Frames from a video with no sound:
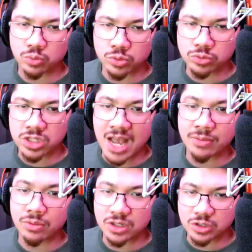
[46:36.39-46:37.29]
He had to get
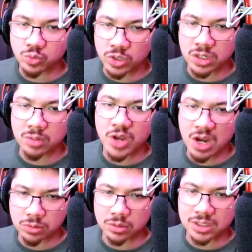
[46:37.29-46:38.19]
the roots, and this
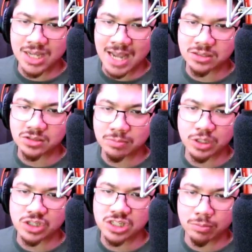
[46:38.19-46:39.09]
one apparently
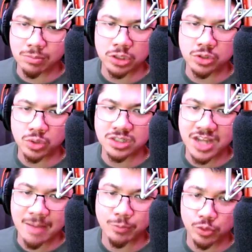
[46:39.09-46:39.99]
had something similar
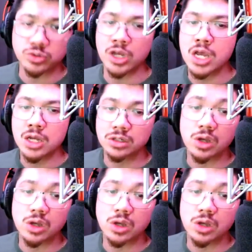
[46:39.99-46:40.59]
to a taproot